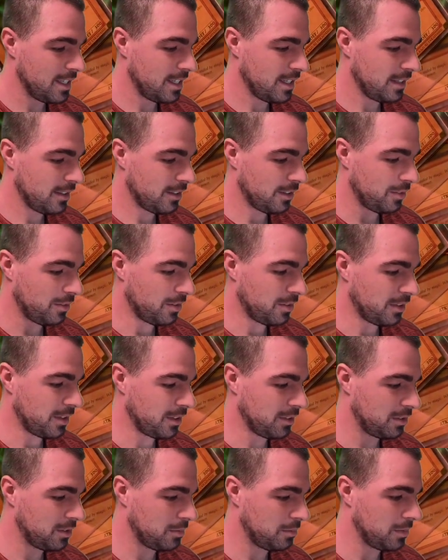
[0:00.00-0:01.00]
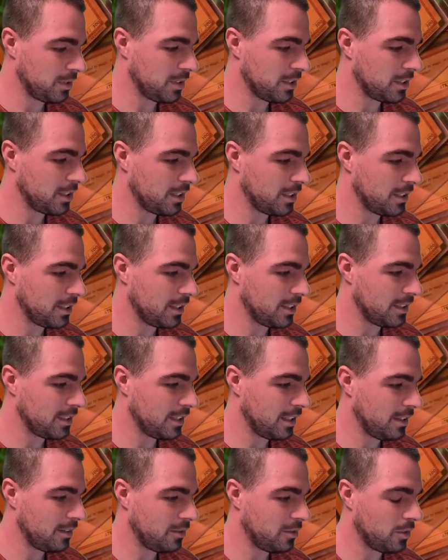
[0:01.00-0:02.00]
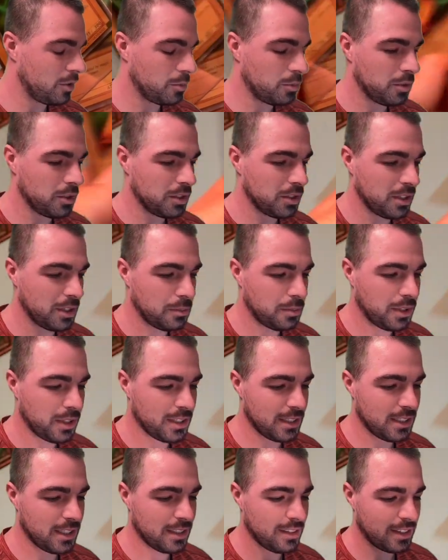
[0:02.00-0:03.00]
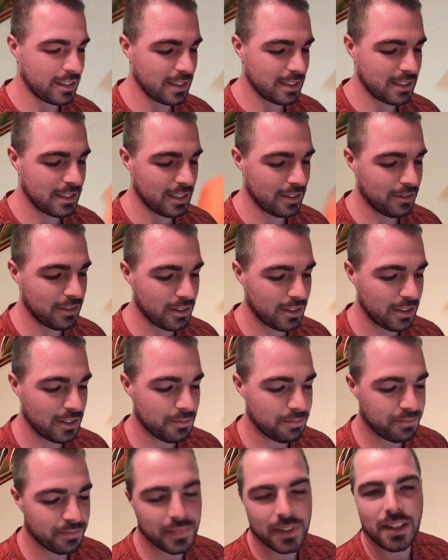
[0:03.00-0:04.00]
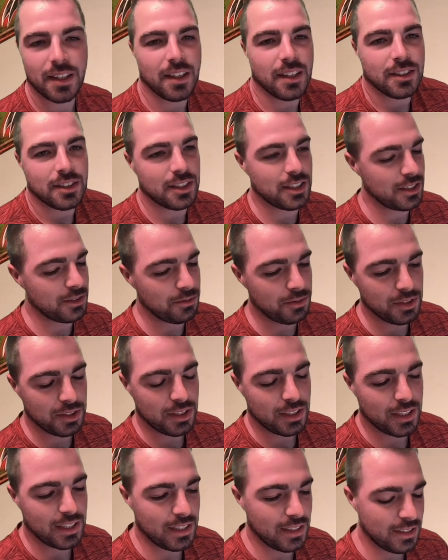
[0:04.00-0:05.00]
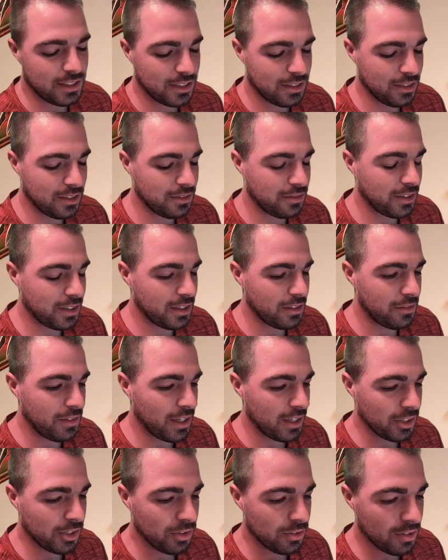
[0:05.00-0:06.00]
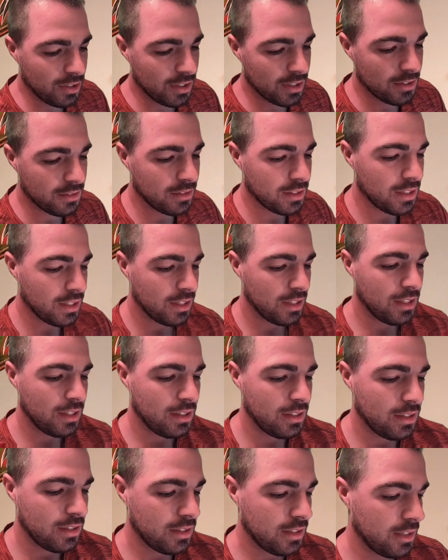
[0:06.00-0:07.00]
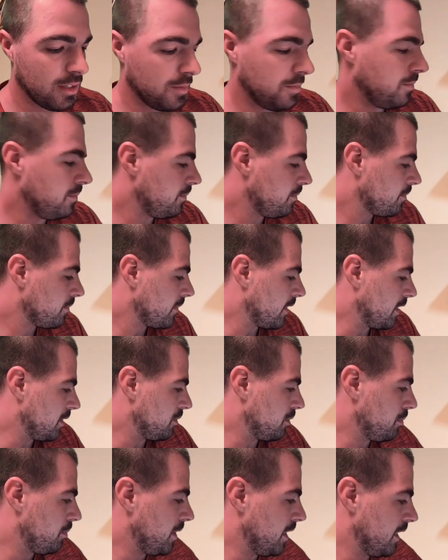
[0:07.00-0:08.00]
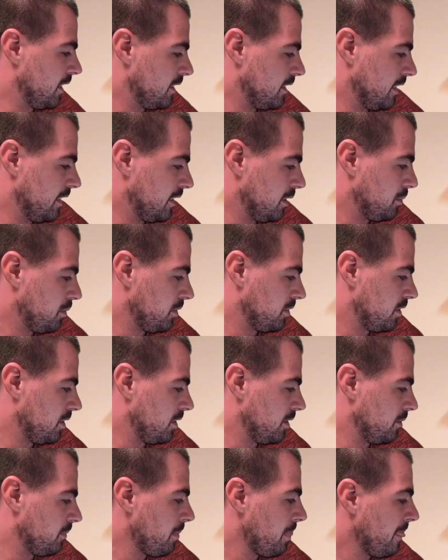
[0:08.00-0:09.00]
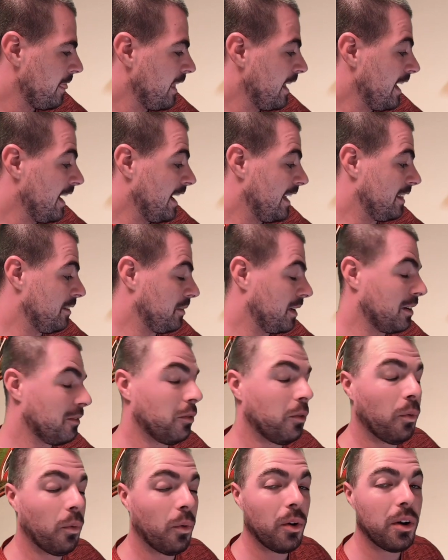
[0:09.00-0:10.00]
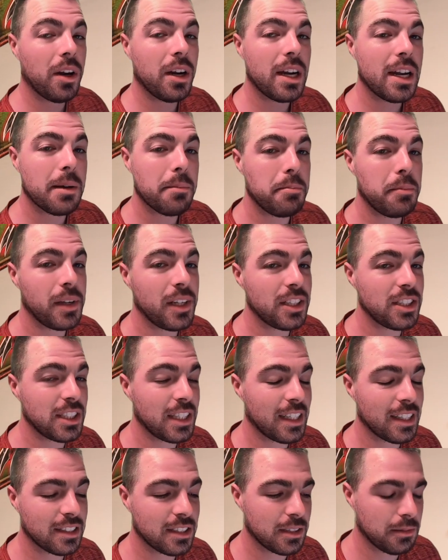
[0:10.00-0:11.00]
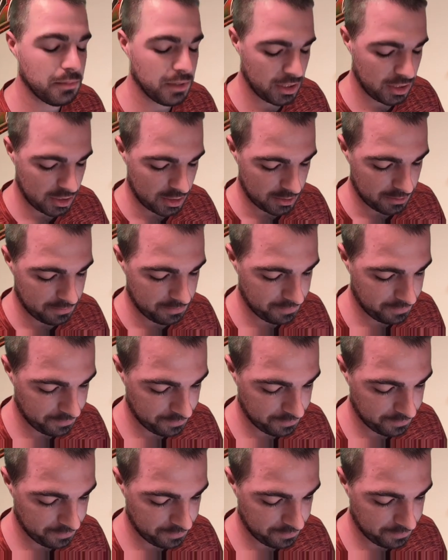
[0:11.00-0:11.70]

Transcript: throw it around too much. It's not horrible, so I'd probably say like a 7 on it. Just once again, solidify the value on it. That's what PSA is supposed to do. And then we have one BGS submission.